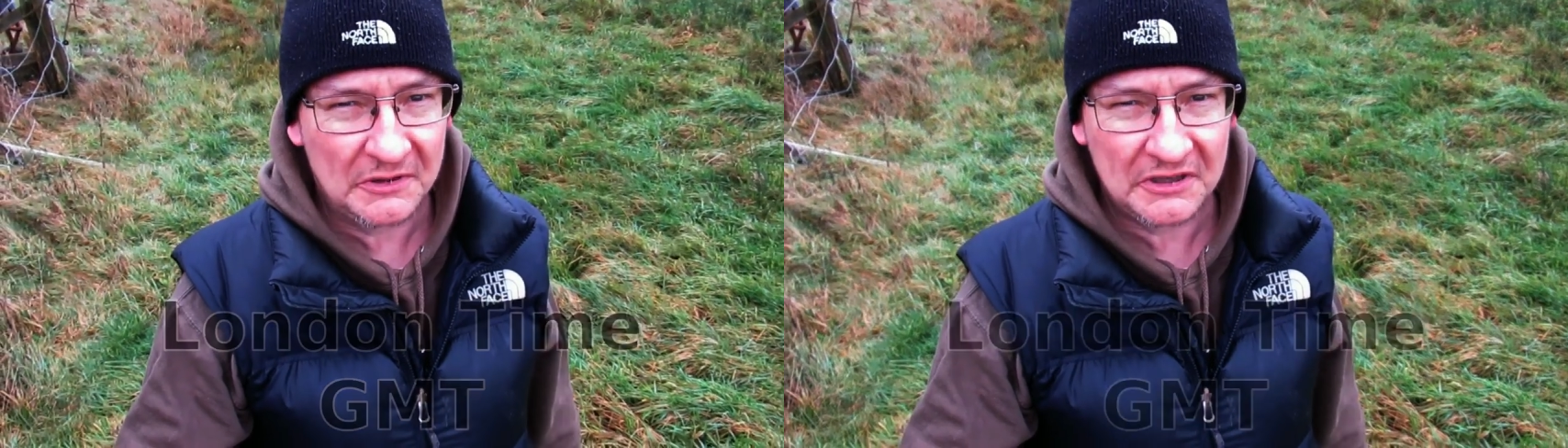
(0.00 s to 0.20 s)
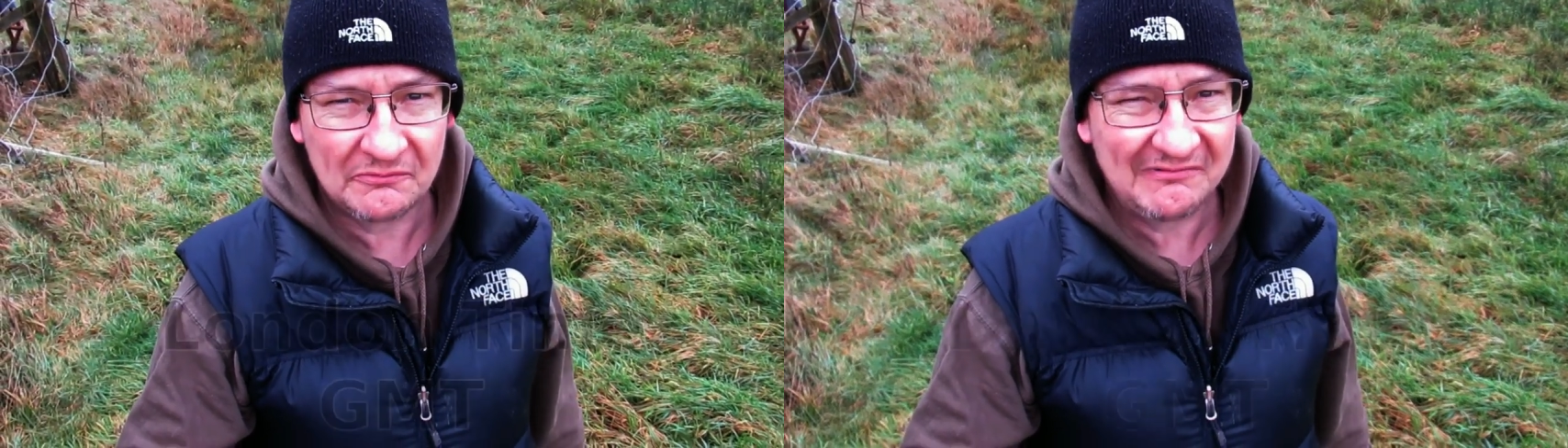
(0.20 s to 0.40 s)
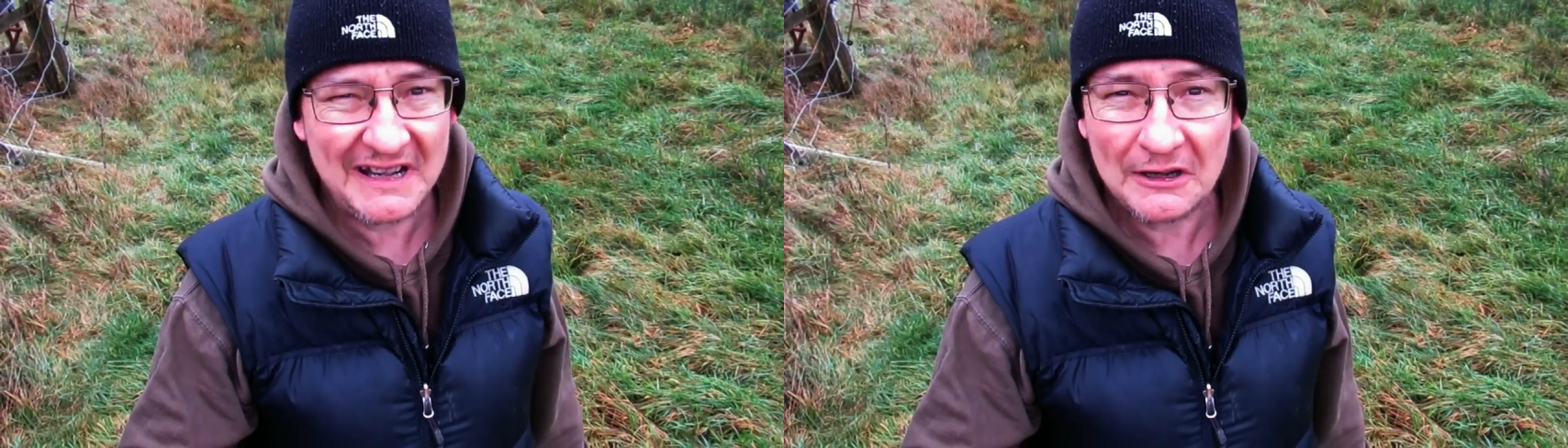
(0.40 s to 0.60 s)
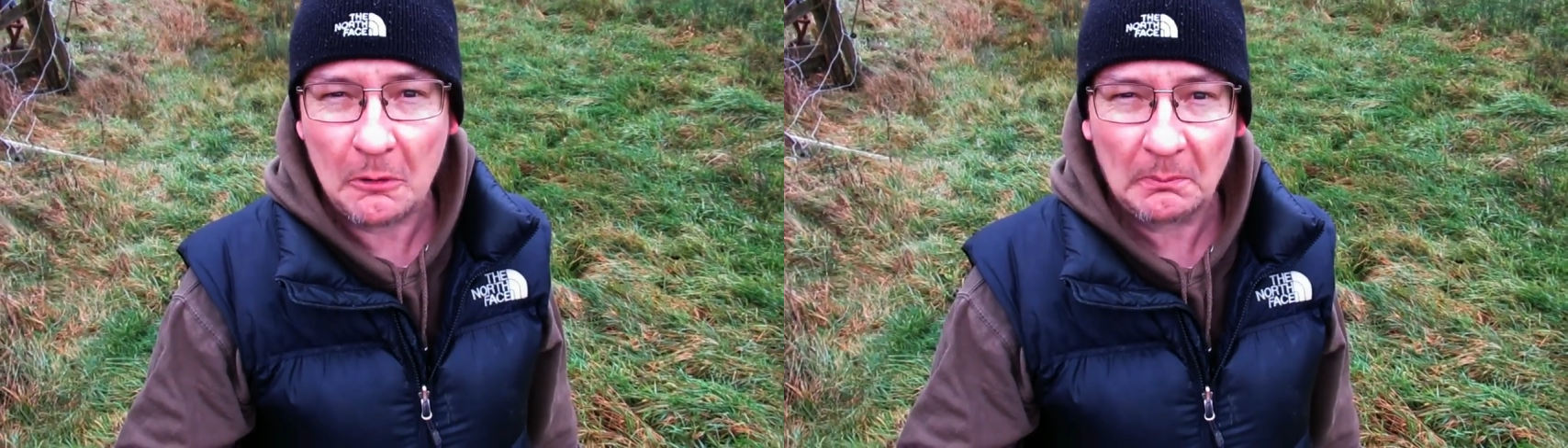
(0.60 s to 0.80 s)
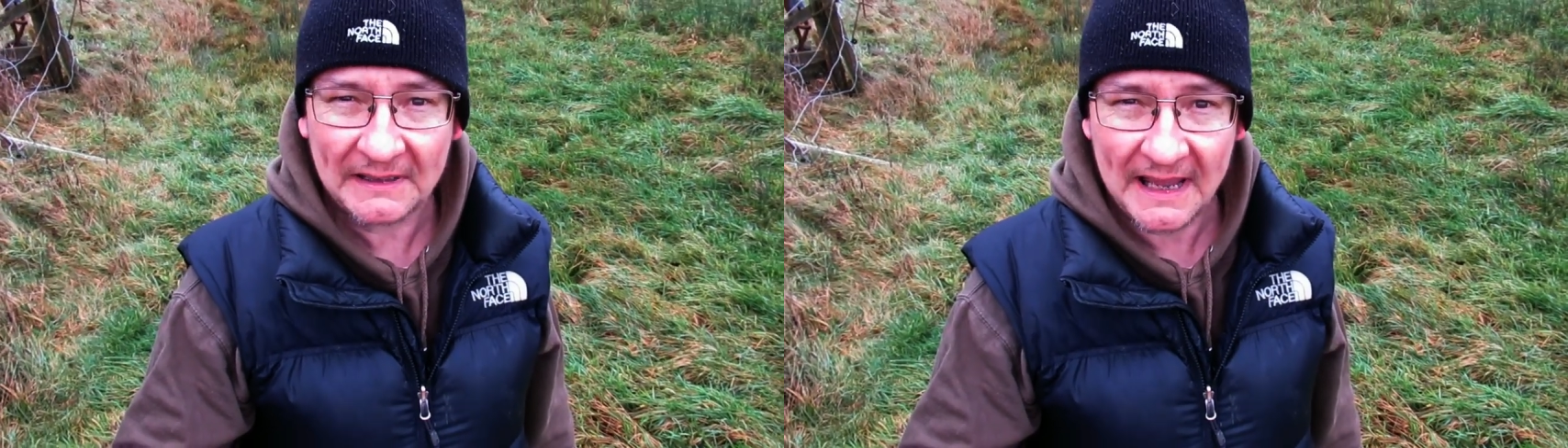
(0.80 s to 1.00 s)
which is really
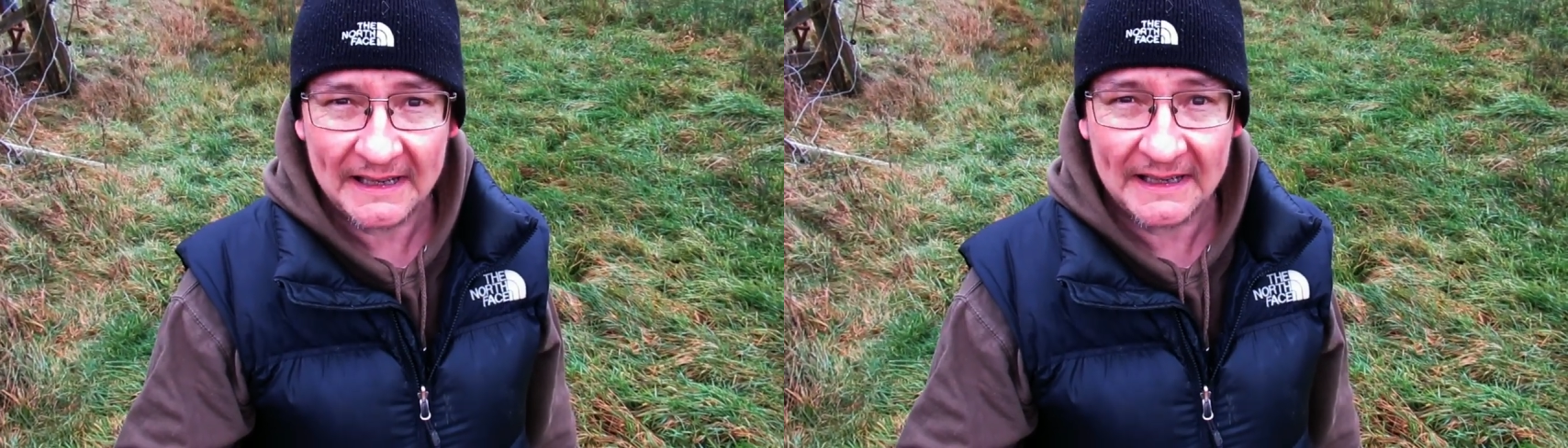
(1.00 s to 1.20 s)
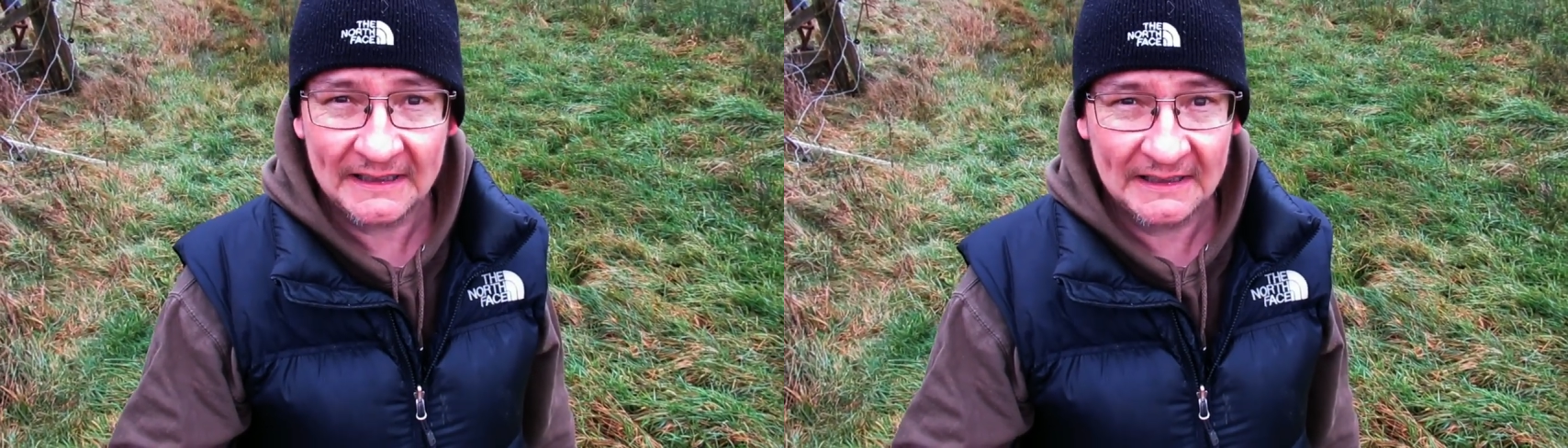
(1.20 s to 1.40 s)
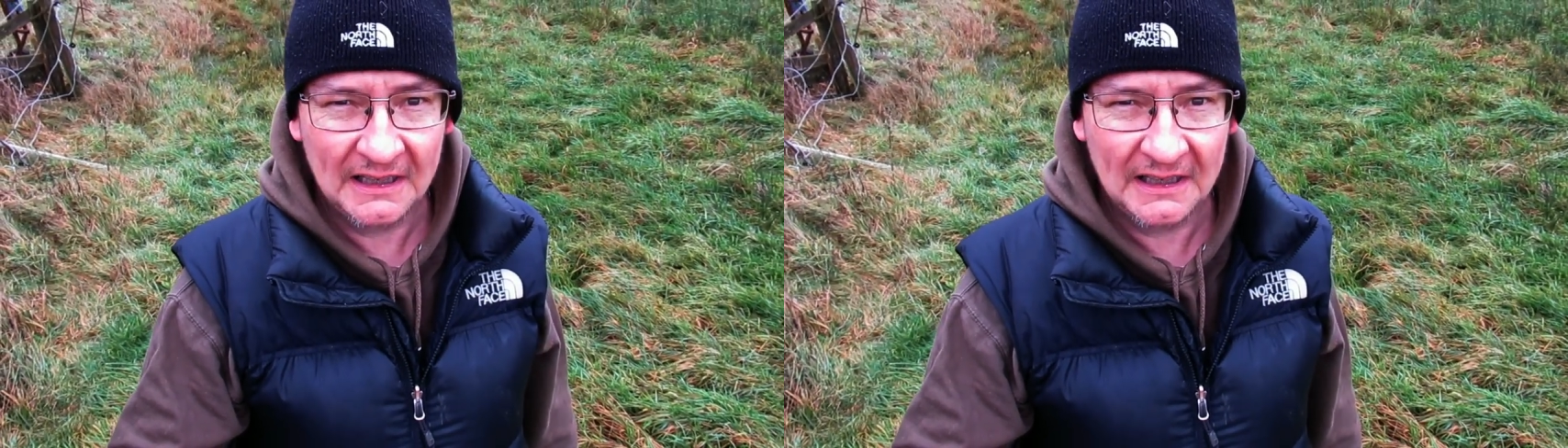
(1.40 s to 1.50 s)
complicated